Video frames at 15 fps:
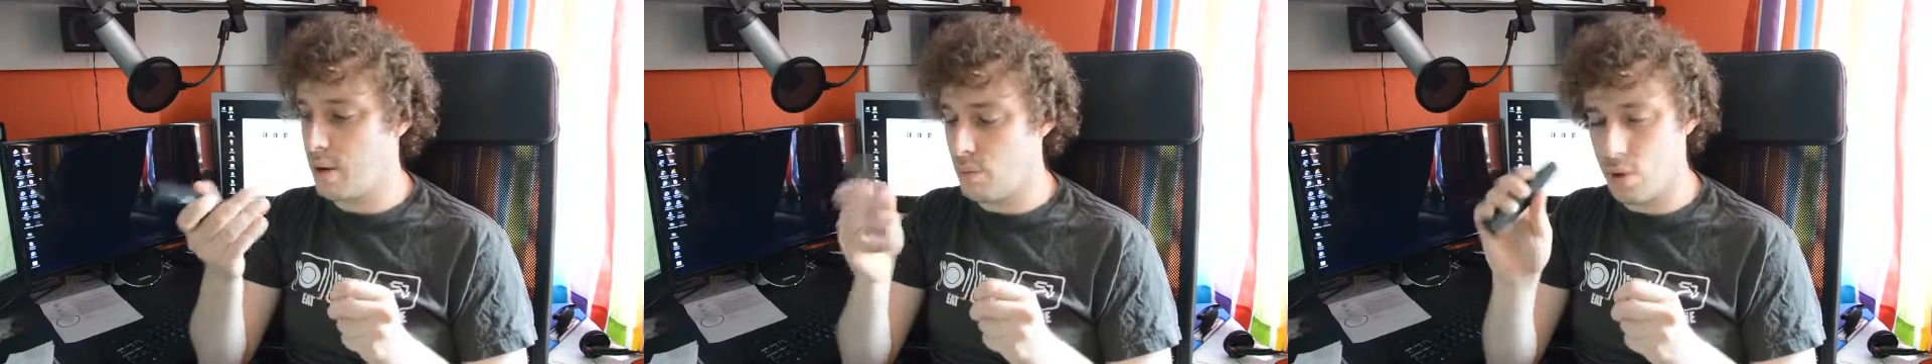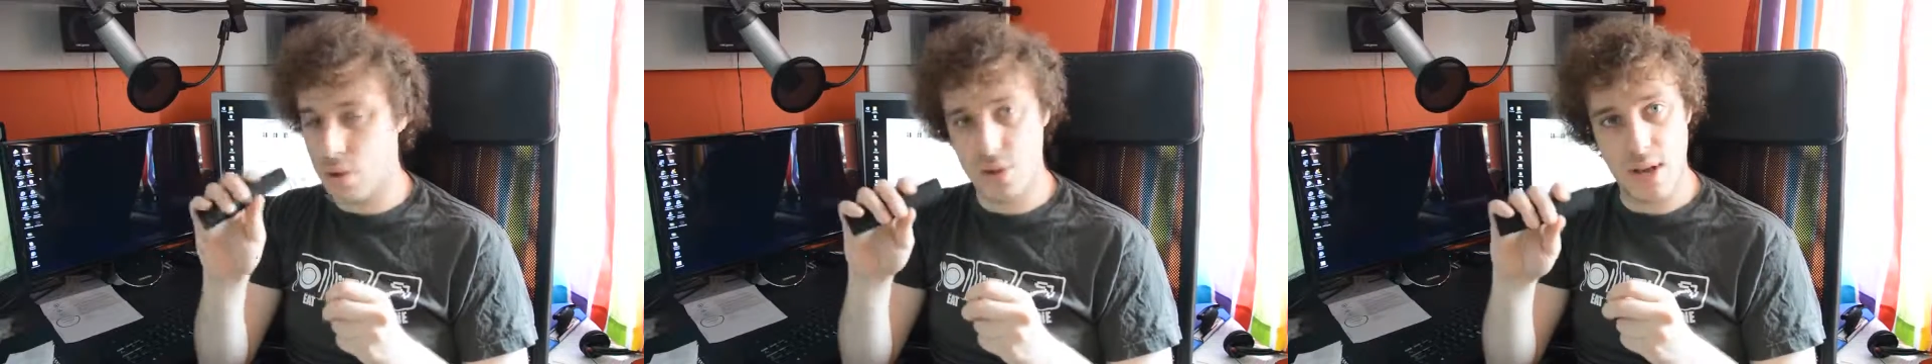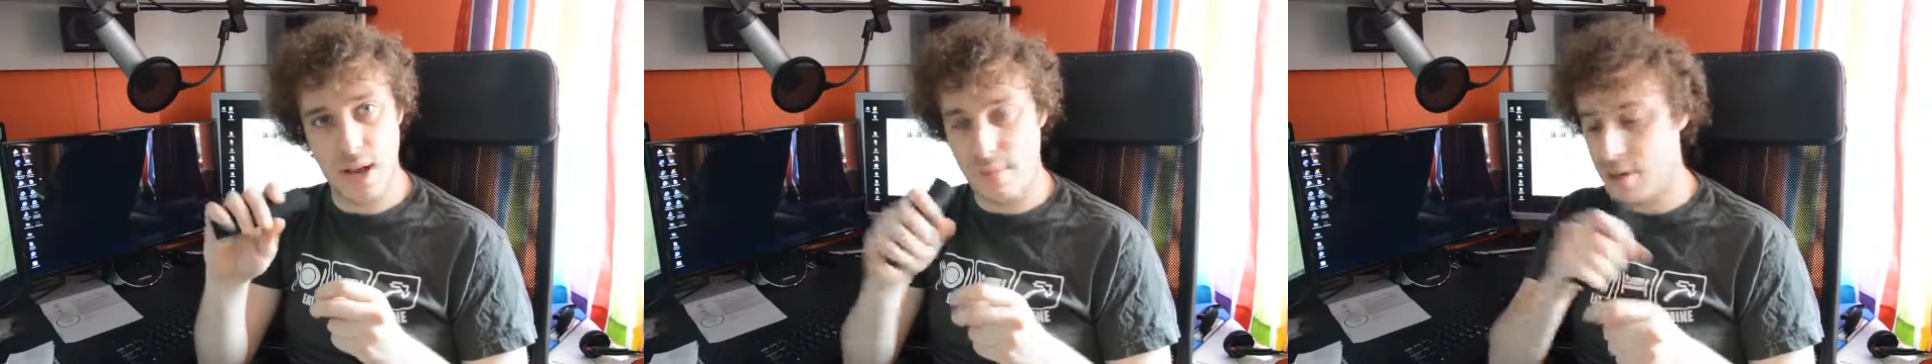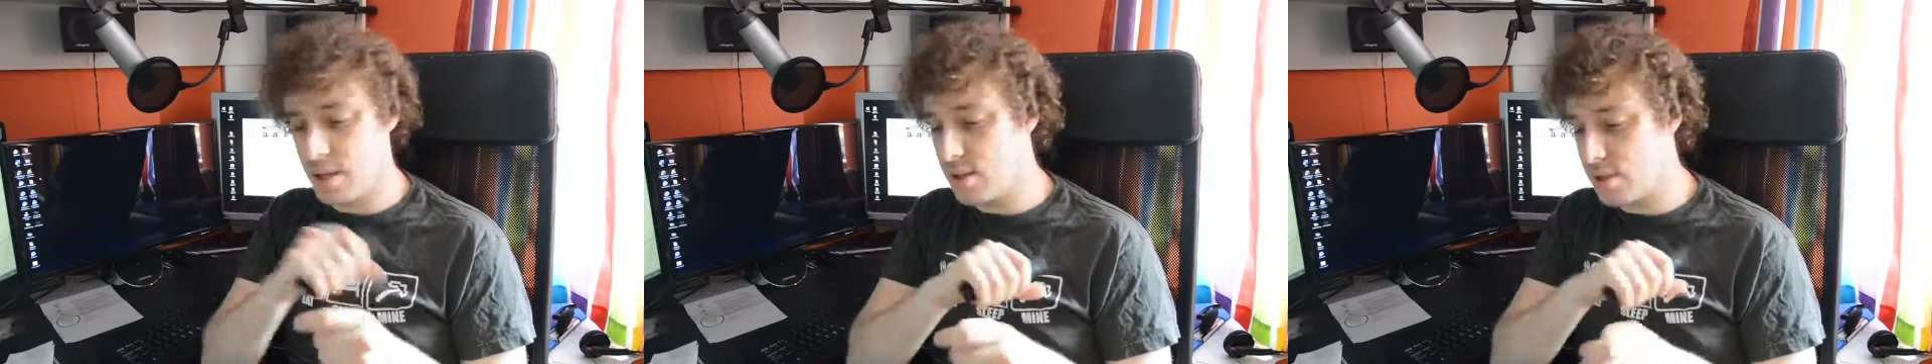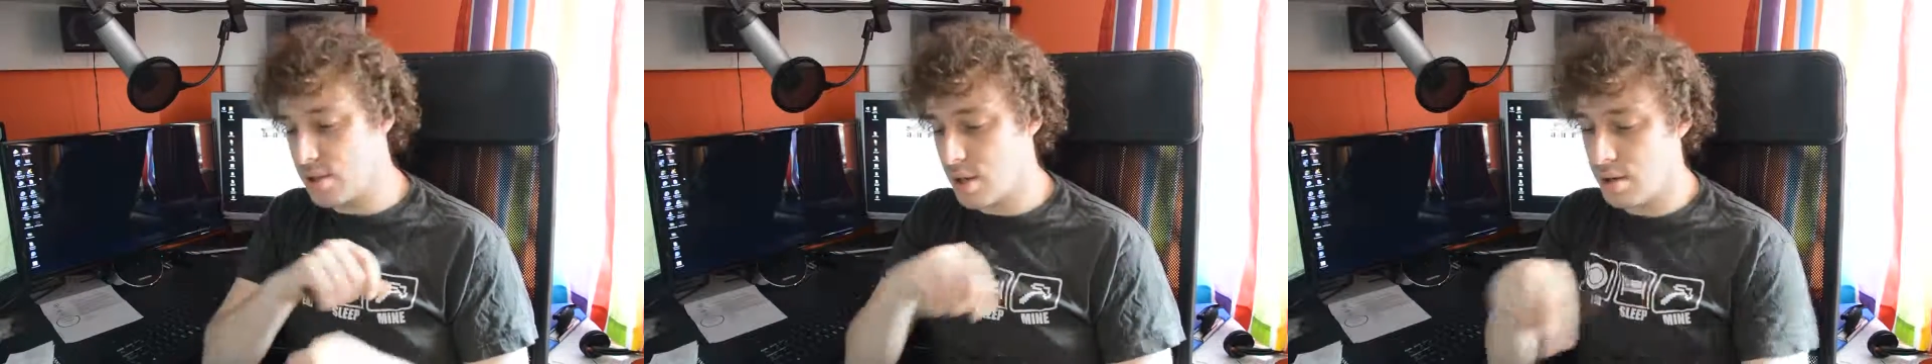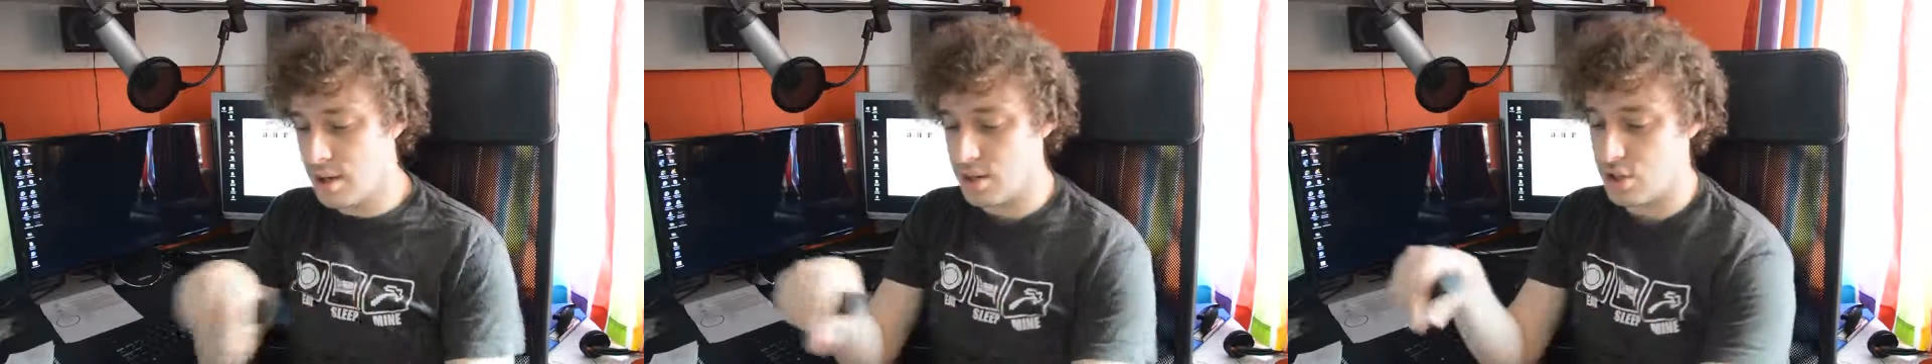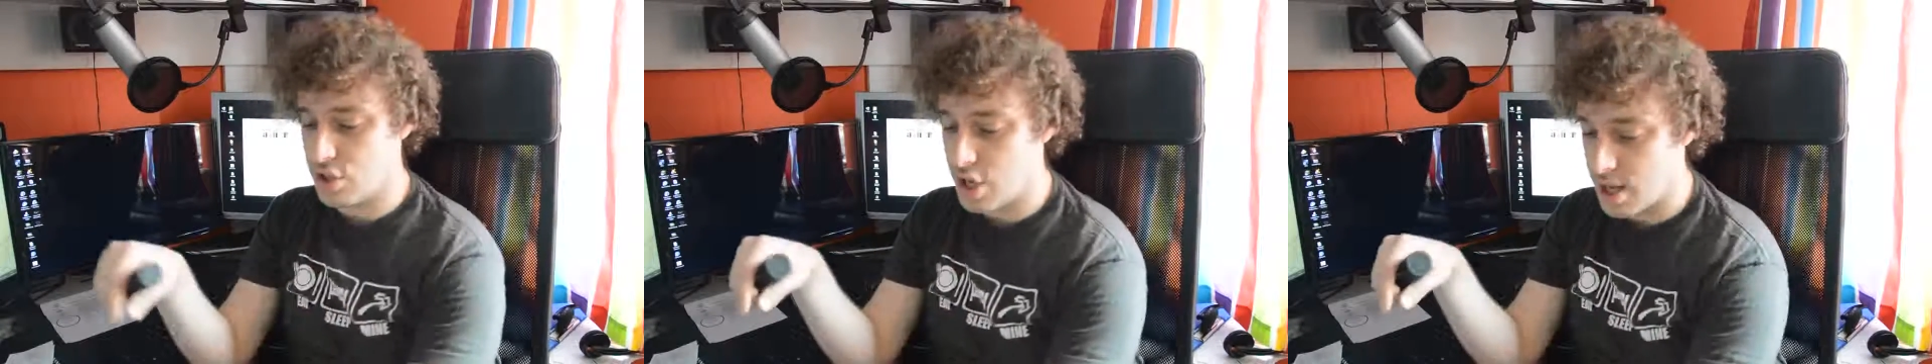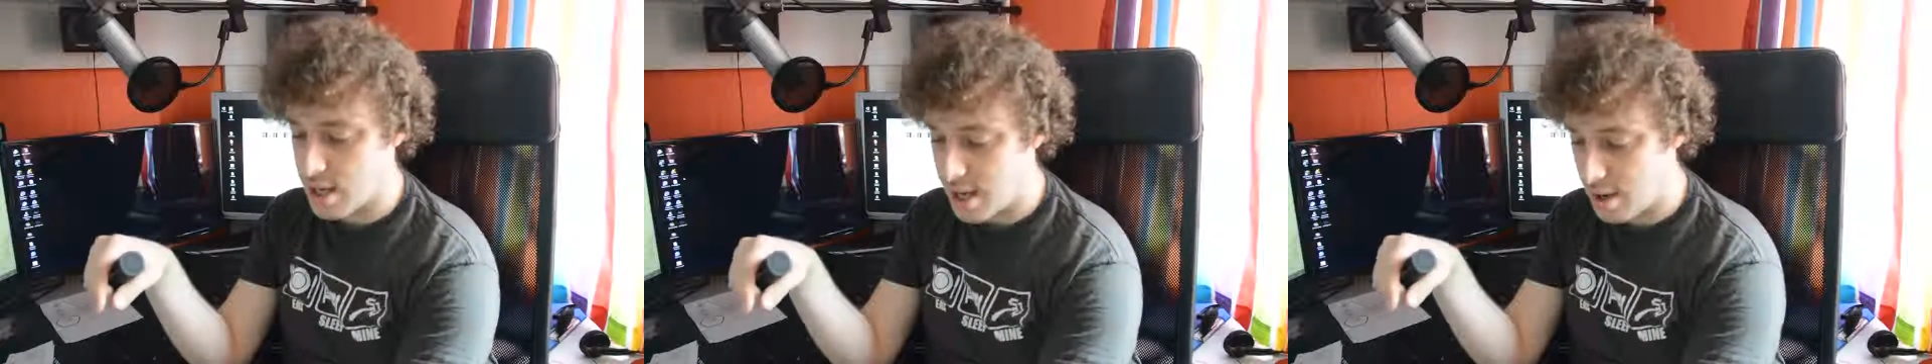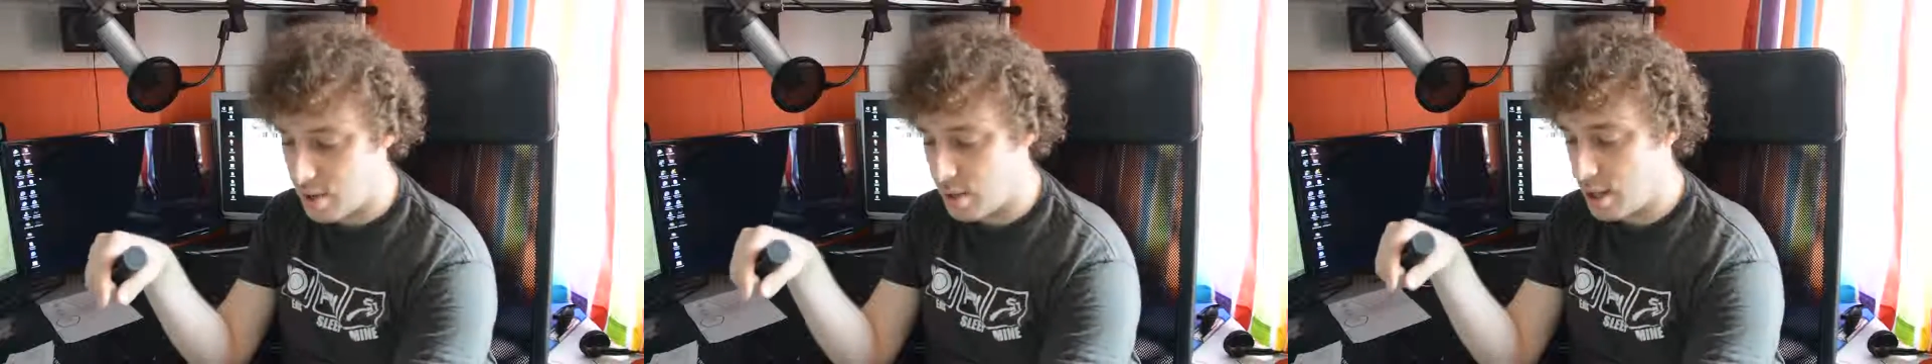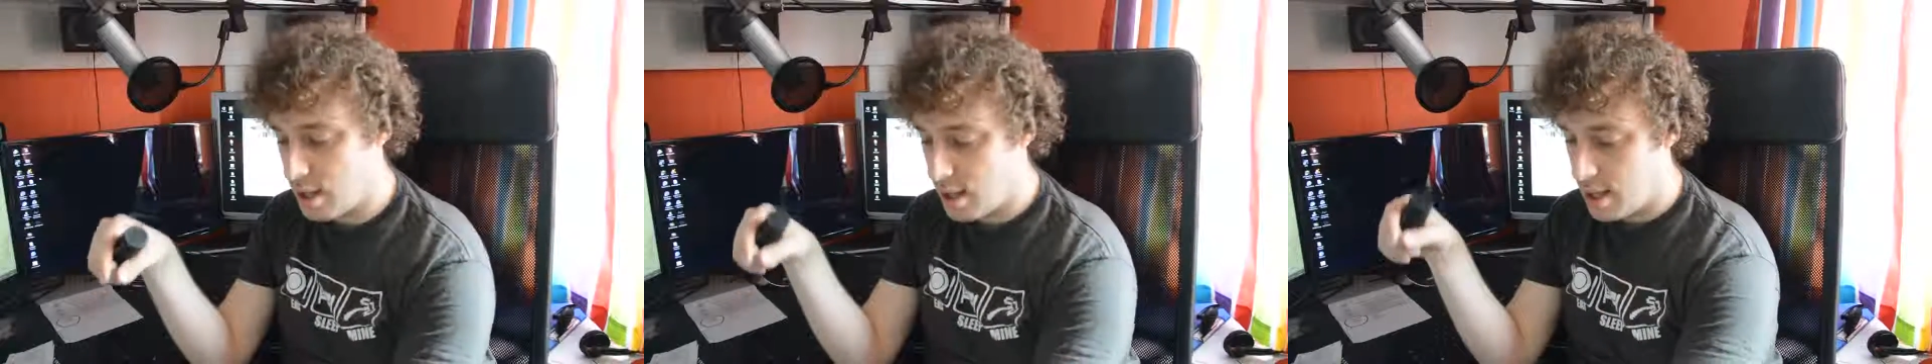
and what's happening. So let's check out